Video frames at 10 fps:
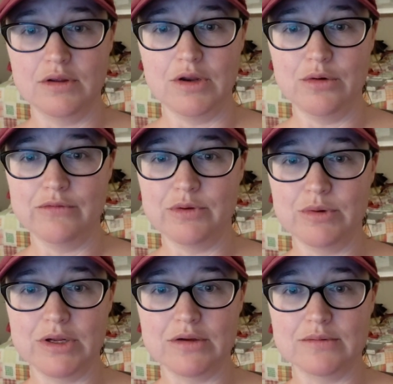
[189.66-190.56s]
if you
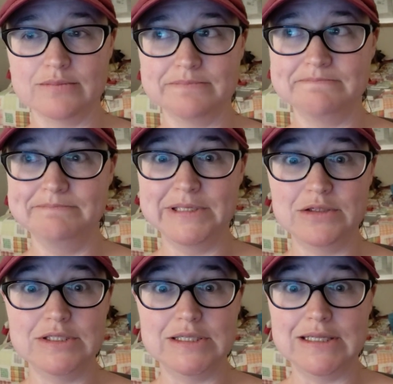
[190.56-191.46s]
want to
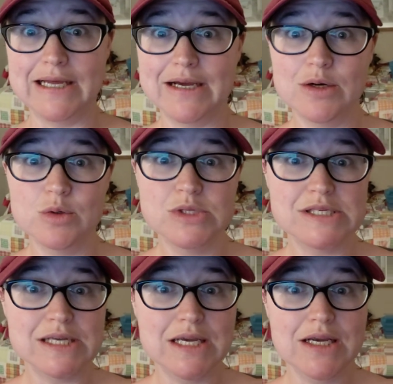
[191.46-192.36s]
build a Lego
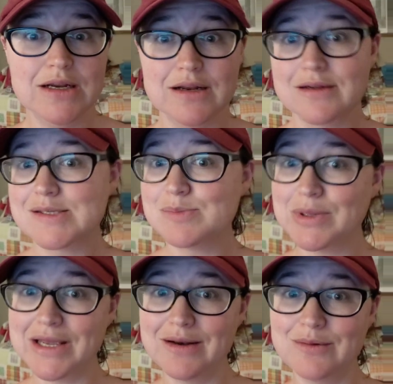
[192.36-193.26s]
scene and
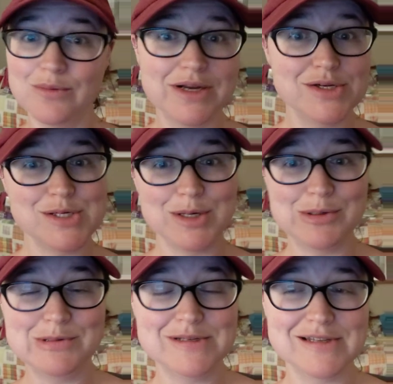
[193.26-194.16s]
explain what it
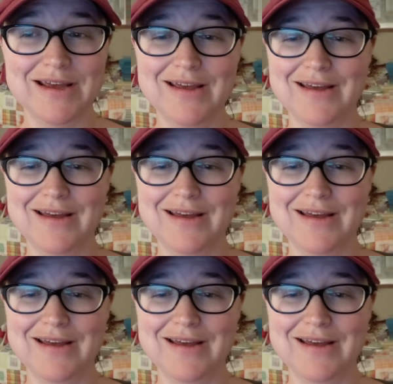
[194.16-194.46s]
shows,